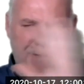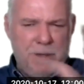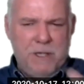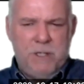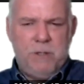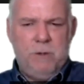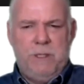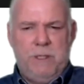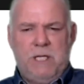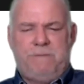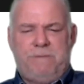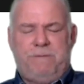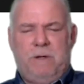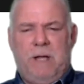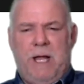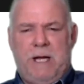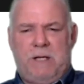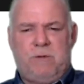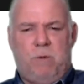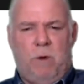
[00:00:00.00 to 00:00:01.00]
been doing this for
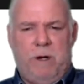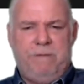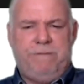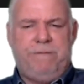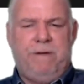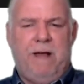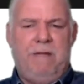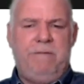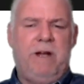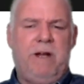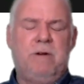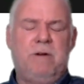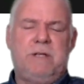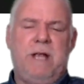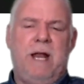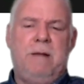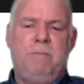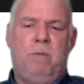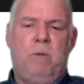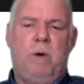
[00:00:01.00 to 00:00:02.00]
like 25 years,
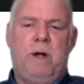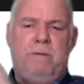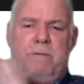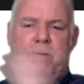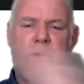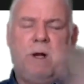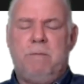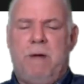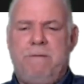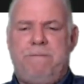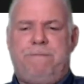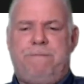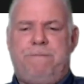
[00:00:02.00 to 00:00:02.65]
and one of my